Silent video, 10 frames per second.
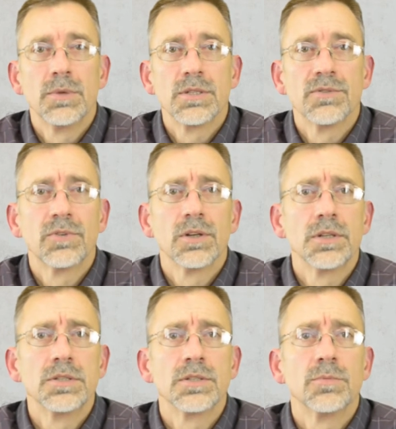it's a
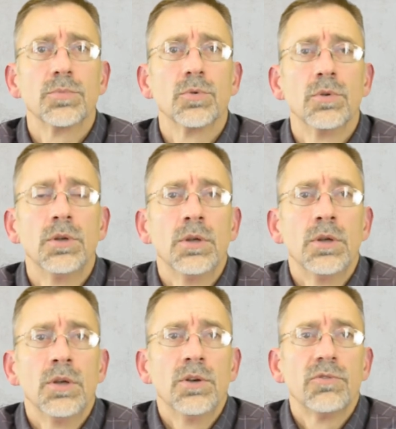fairly simple
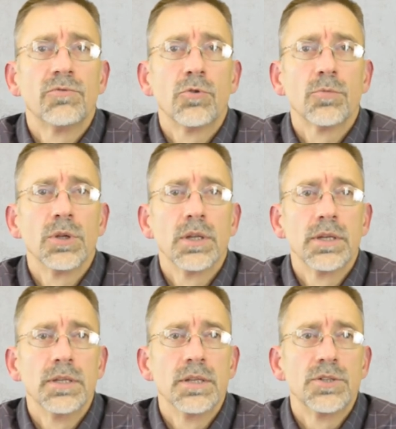formula
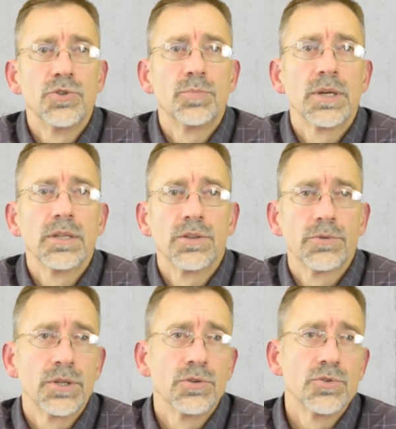in that you pay the
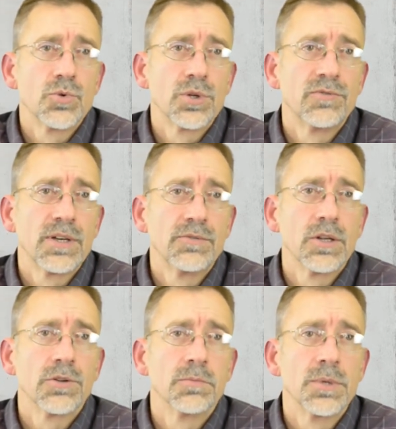
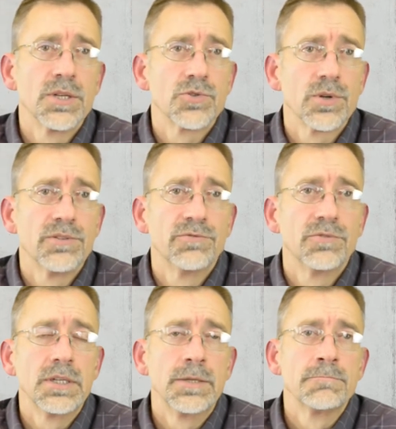$325 administrative
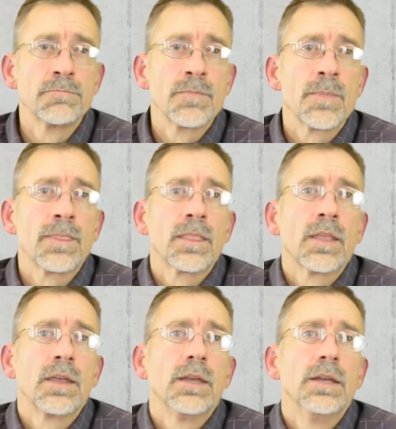fee,
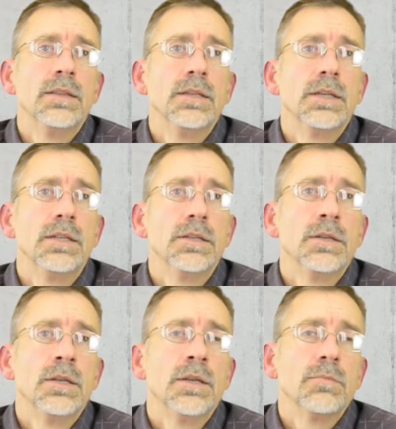and then
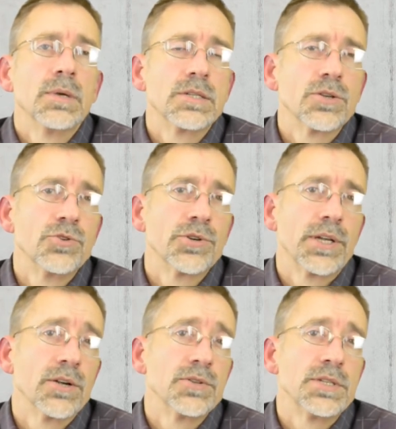based on your
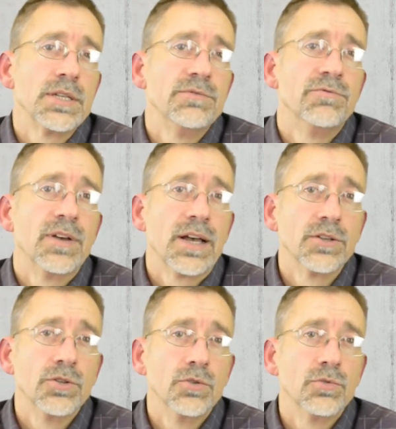guaranteed
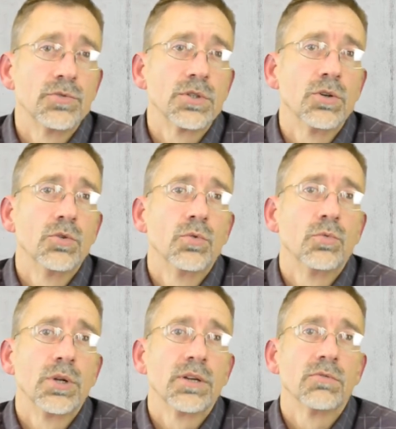value, so
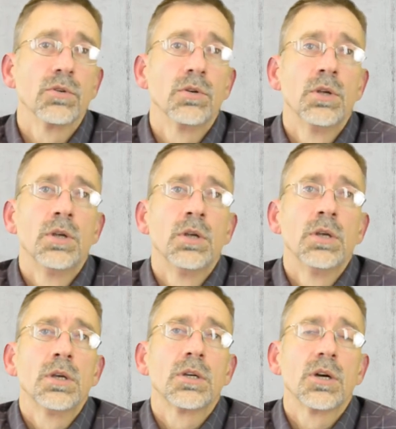whatever
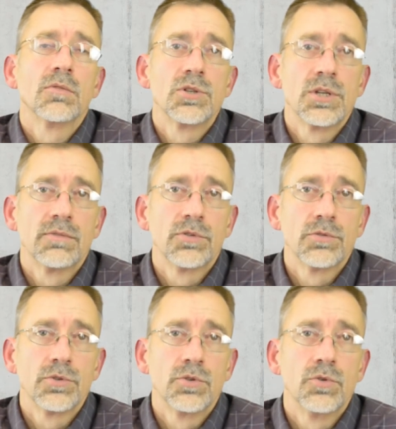coverage
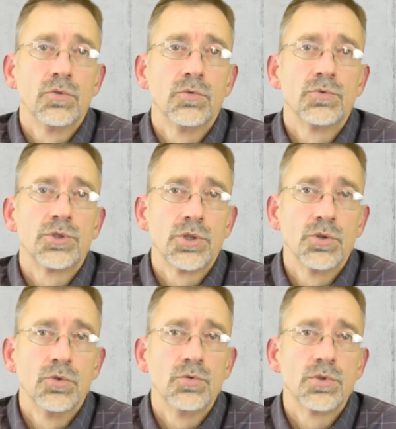level you
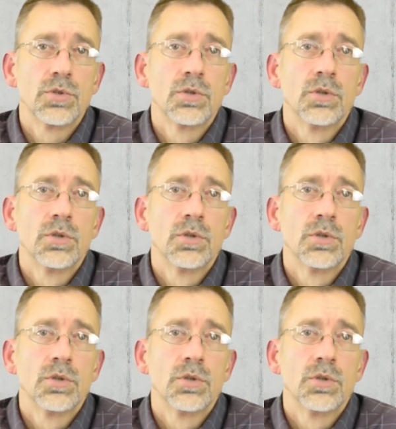choose,